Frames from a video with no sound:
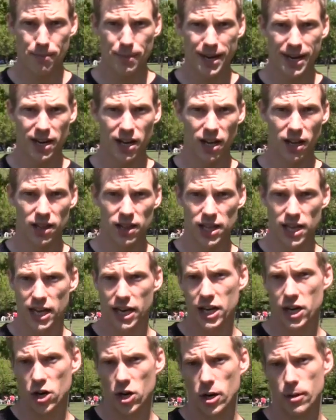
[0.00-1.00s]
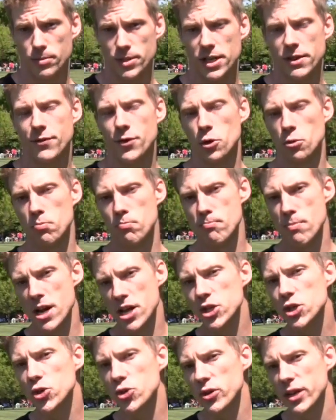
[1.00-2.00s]
I mean a lot of carbs. If you're
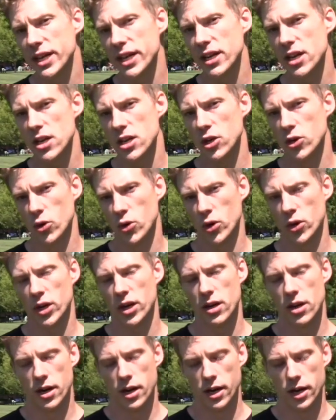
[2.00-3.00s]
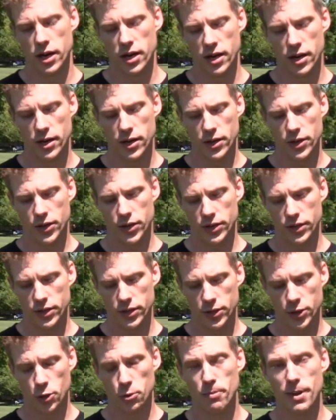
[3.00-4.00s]
measuring your
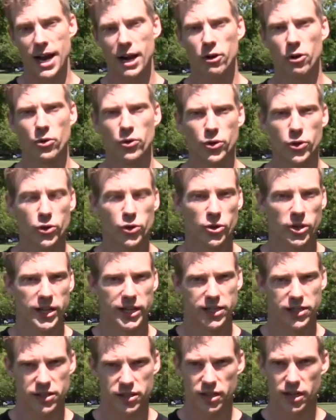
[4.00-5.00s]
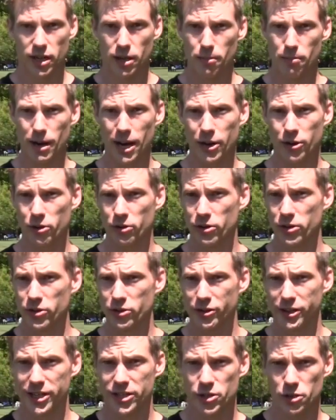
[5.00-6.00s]
macronutrients,
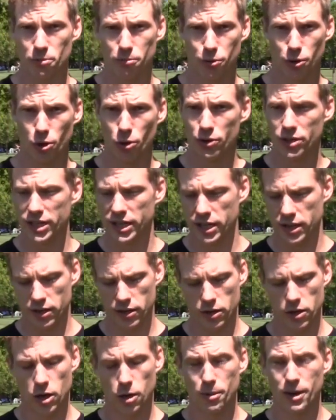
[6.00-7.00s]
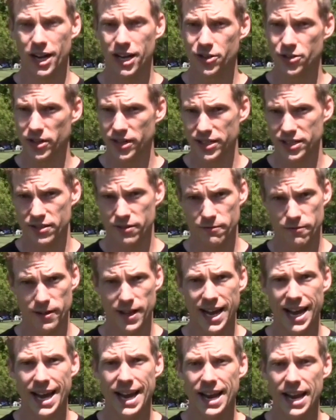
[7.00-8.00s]
macronutrients are protein, carbohydrates, and
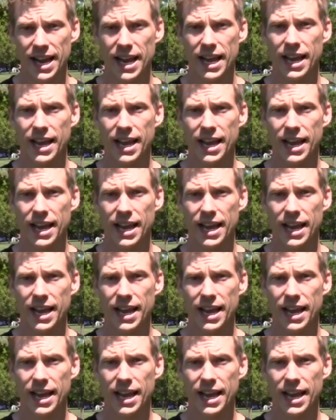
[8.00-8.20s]
fat.